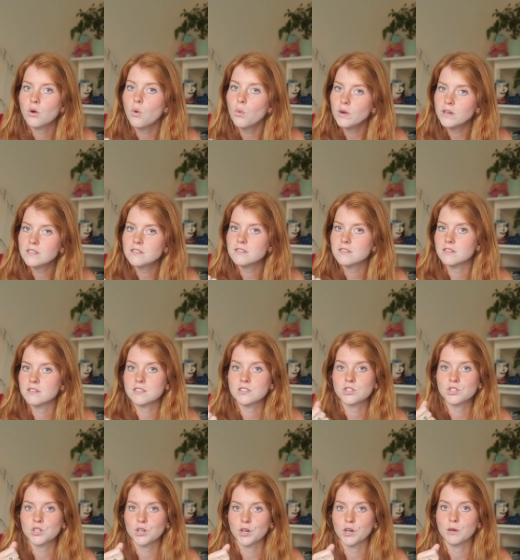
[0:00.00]
coined
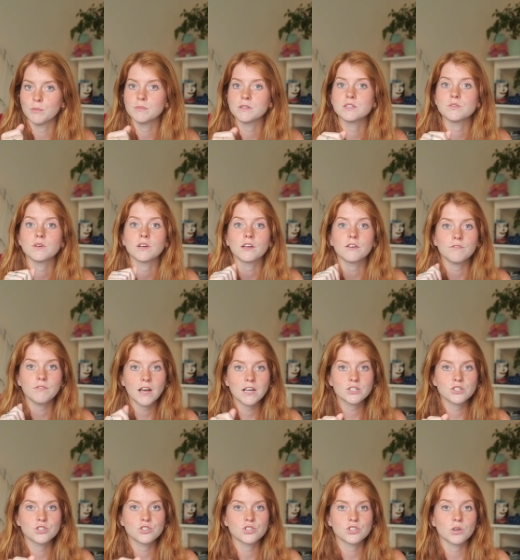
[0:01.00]
this term during a
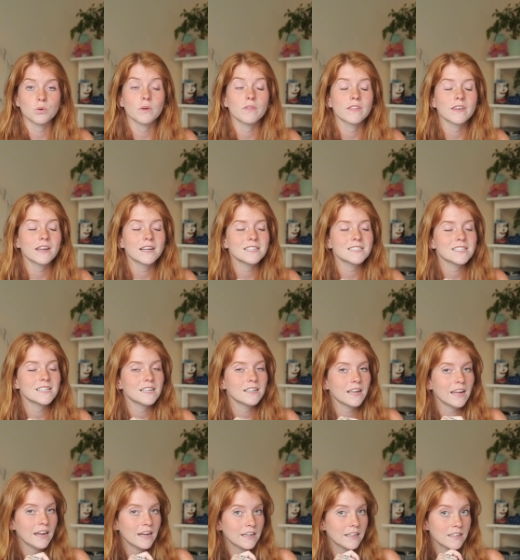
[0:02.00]
fashion show in the
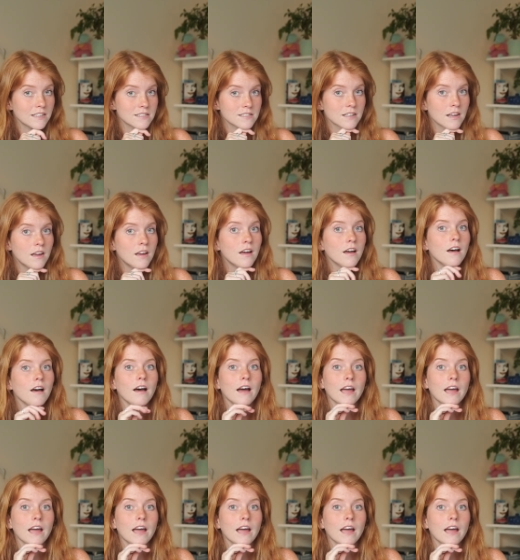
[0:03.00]
1980s.